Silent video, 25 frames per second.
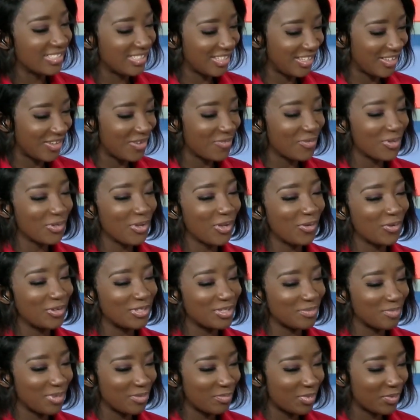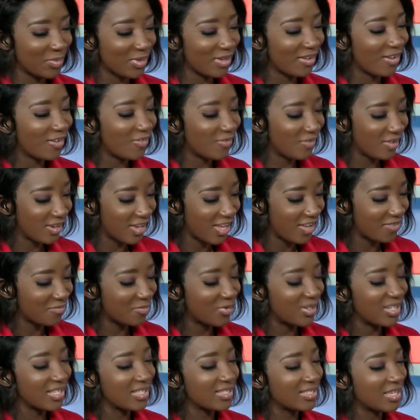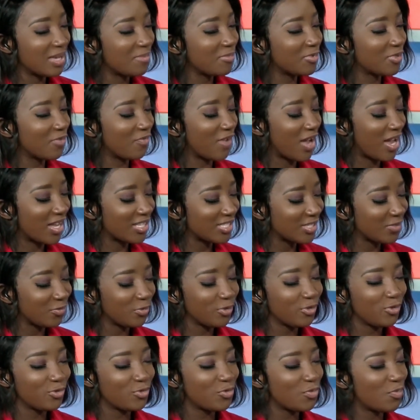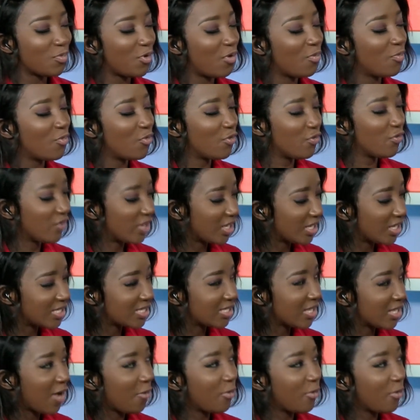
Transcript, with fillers: Chigurl, we know you want to be a baby girl for life, but in terms of acting, will you do more movies?